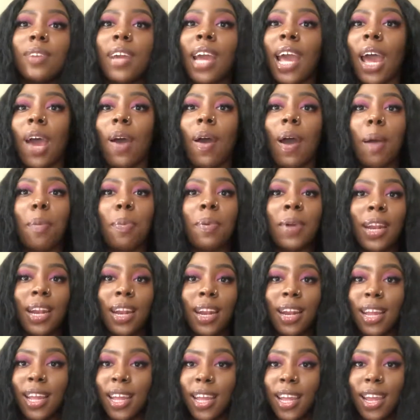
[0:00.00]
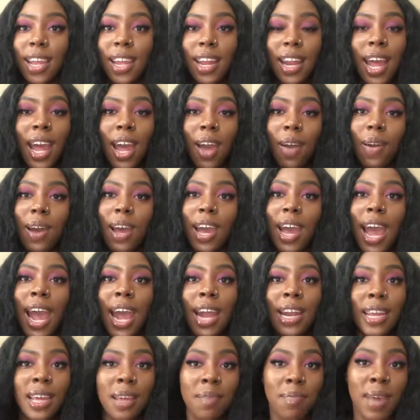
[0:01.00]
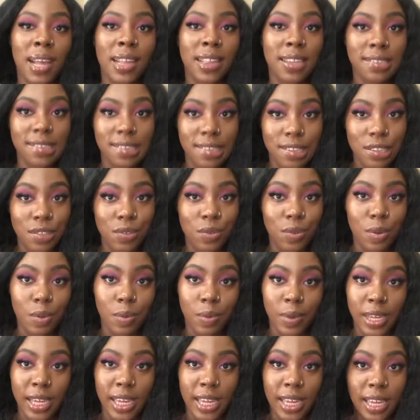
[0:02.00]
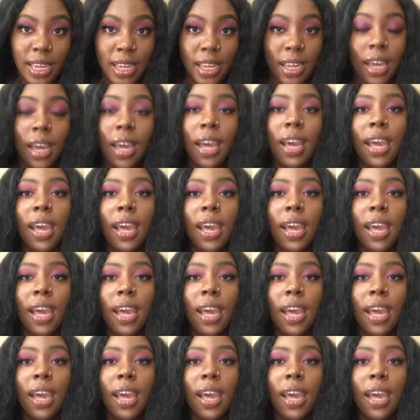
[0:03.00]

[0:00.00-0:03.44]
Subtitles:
how I put it in, how I did make this into a wig,